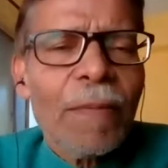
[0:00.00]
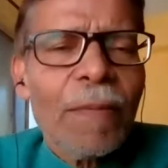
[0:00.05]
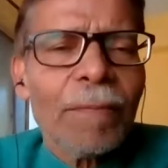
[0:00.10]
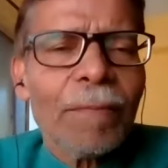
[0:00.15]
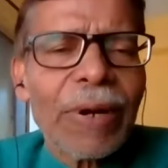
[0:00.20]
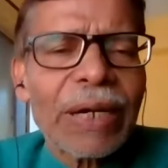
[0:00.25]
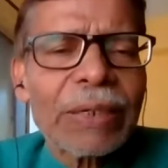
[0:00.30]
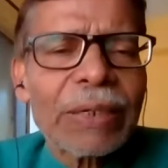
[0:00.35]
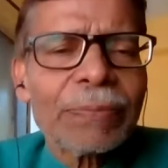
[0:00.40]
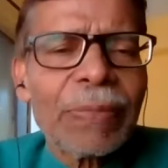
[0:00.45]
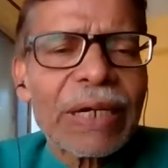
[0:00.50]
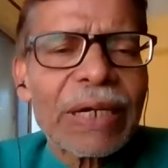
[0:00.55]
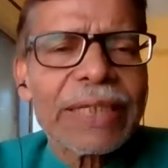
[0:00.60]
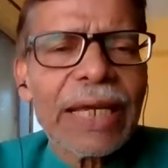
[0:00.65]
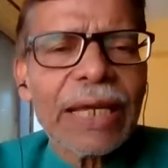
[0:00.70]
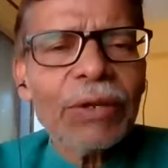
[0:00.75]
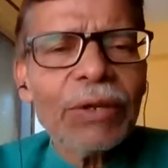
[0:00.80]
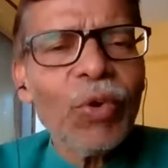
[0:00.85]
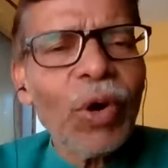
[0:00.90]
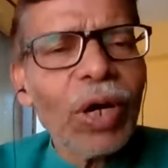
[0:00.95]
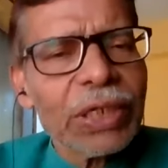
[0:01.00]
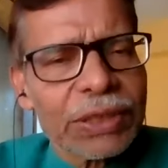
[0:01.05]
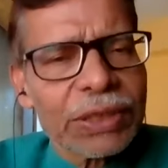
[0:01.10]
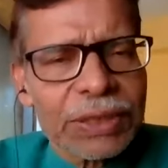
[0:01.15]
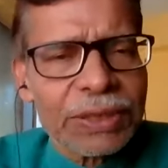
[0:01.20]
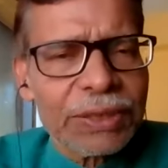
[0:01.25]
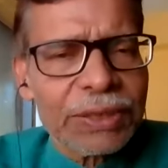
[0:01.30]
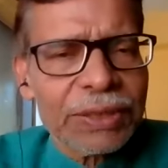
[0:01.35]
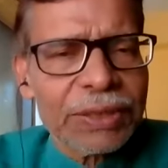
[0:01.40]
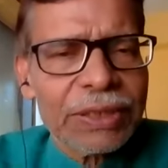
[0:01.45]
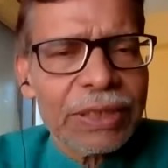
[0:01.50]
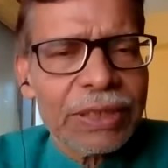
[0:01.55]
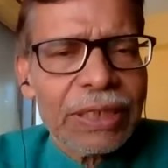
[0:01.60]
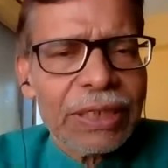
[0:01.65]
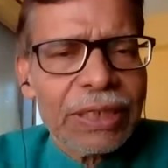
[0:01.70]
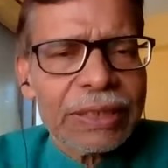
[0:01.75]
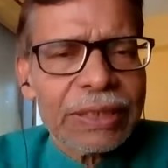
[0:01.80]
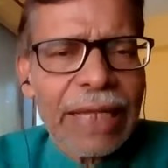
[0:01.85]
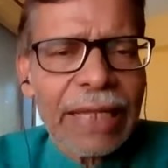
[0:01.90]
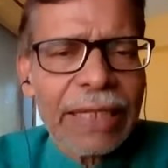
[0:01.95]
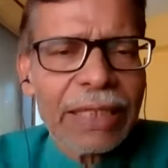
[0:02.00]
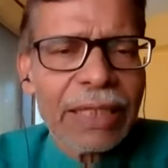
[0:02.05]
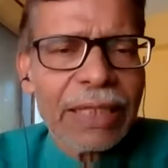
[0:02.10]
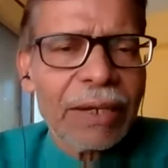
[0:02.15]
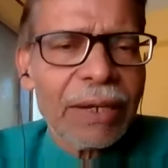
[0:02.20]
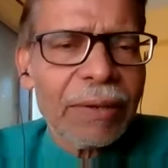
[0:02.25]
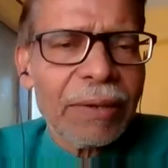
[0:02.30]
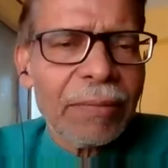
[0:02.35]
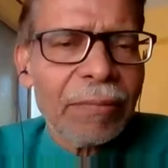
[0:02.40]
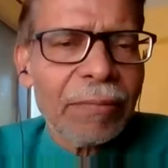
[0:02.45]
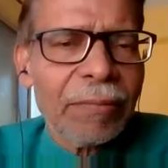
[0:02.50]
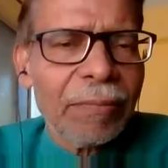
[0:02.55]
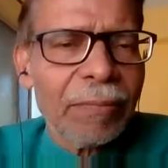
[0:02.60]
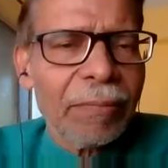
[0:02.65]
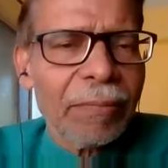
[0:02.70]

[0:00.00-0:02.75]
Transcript: But then what? Then the